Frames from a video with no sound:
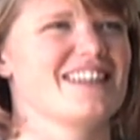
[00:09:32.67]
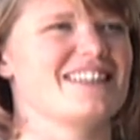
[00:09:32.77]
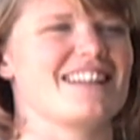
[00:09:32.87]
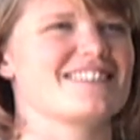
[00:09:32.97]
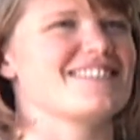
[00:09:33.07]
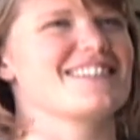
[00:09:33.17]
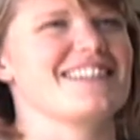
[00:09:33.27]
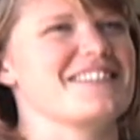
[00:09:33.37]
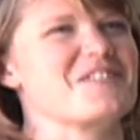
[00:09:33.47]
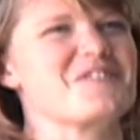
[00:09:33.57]
that's
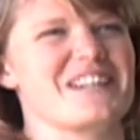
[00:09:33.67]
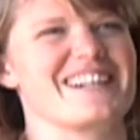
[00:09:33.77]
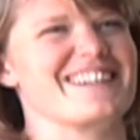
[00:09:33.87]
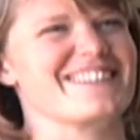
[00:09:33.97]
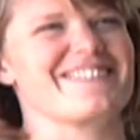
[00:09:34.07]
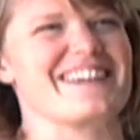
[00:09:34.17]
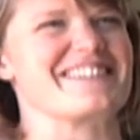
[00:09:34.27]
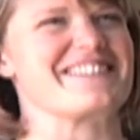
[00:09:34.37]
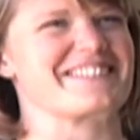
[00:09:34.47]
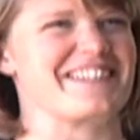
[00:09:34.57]
it's a weird way
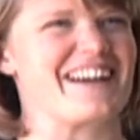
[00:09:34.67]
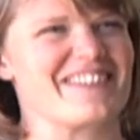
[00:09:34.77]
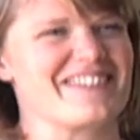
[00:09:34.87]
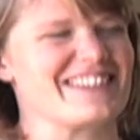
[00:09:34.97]
to describe it,